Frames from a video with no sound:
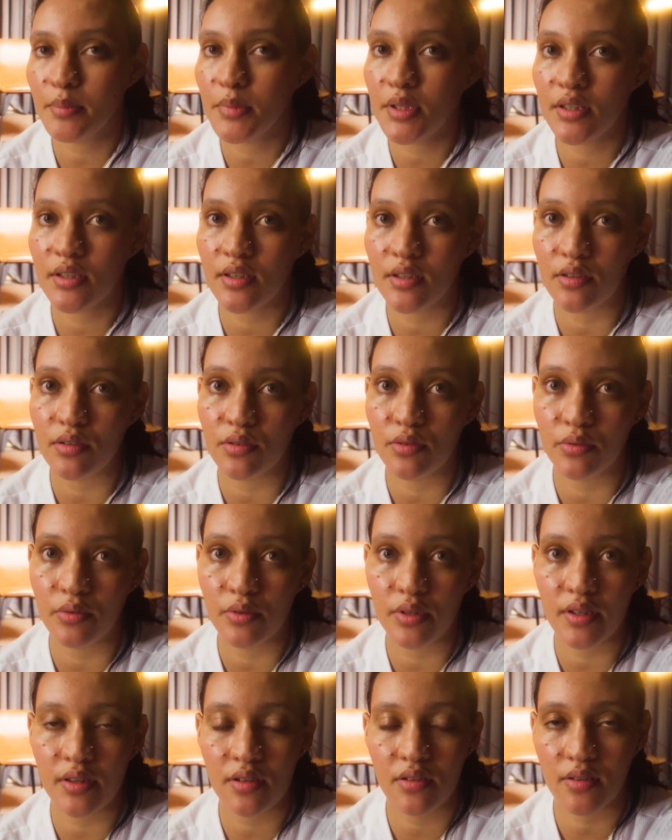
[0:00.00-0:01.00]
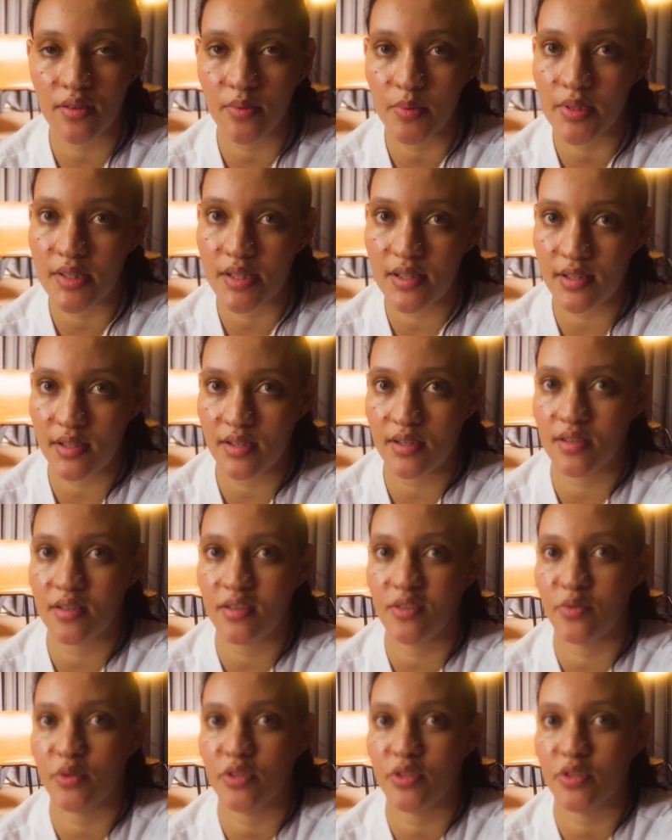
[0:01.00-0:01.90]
me know in the comment section.